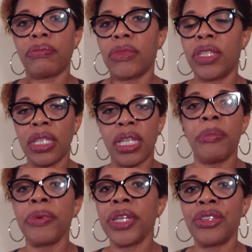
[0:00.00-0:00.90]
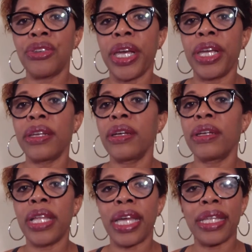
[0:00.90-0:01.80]
celebrity
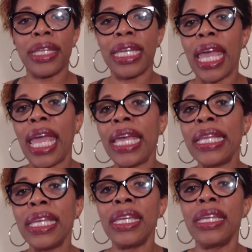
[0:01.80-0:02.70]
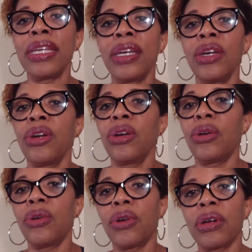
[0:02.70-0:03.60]
trainer like Lee Haney
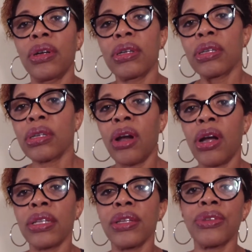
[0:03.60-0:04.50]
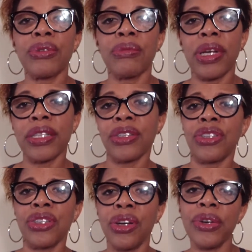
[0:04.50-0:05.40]
or Carlos, who runs the
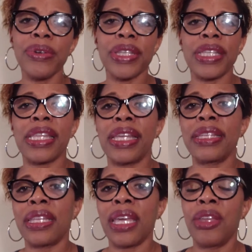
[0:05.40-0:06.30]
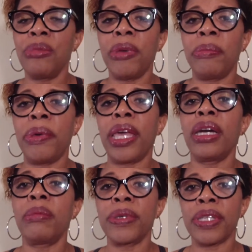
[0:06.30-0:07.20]
shows things like that, you may pay
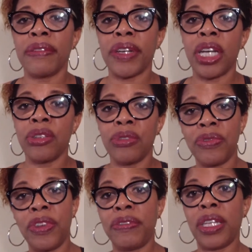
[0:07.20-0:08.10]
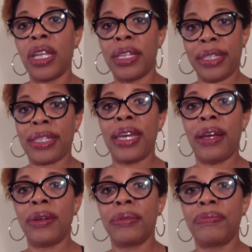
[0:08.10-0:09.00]
upwards of $150 an
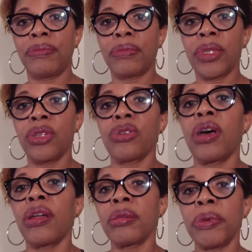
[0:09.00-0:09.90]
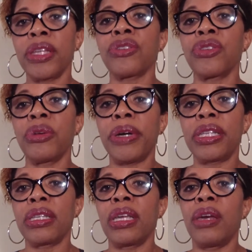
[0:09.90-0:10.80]
hour. So it all depends on your
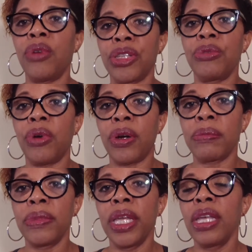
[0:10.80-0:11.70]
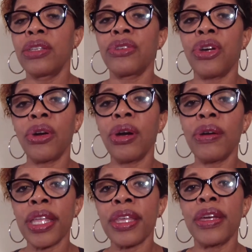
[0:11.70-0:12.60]
budget and what you want. So don't go
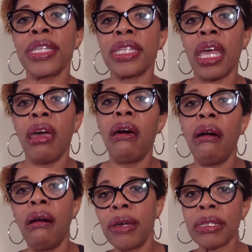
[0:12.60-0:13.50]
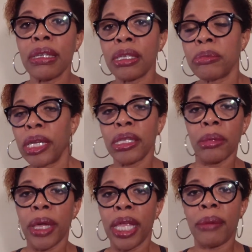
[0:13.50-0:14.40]
in there and say, oh, I wasn't expecting
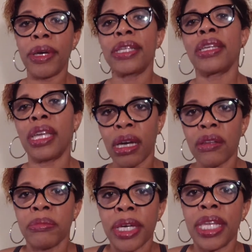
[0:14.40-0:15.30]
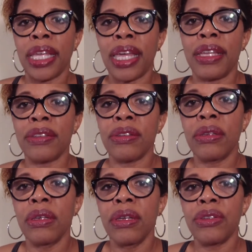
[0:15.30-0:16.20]
to pay that much. It costs money, yes.
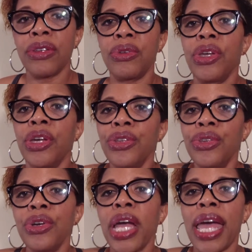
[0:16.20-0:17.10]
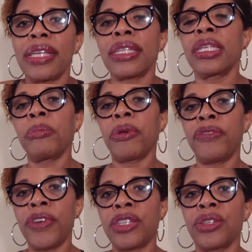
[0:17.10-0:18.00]
So you're asking a
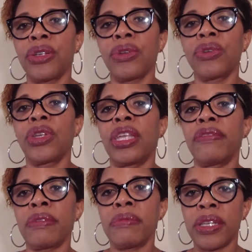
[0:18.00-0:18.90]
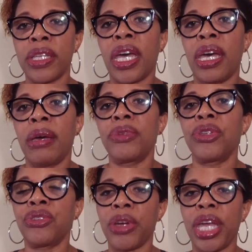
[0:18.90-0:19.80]
professional to give up their time to
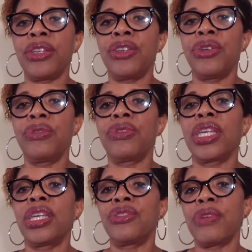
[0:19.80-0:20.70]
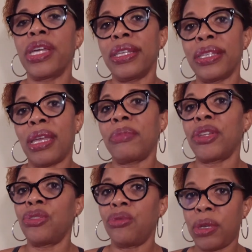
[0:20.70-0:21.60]
train you to get you in the shape
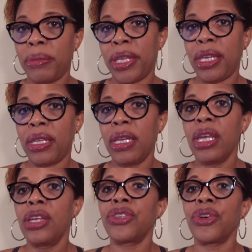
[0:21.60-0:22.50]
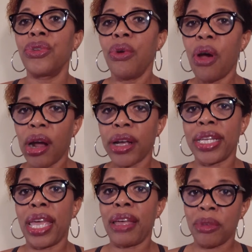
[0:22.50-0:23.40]
that you want to be in. So you are going
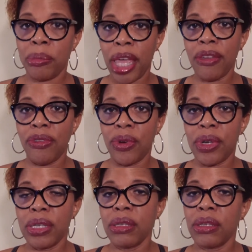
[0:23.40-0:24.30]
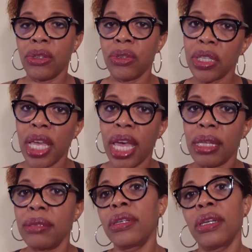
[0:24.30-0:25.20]
to have to pay for it. So
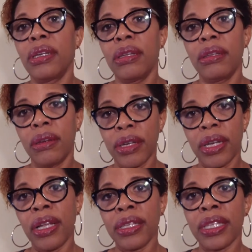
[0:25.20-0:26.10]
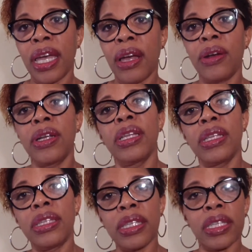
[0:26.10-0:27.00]
decide, $30 an hour,
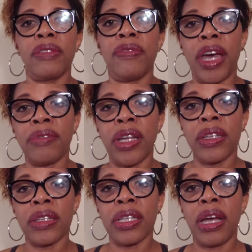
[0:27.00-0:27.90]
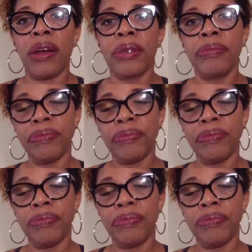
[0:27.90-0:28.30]
$65 an hour,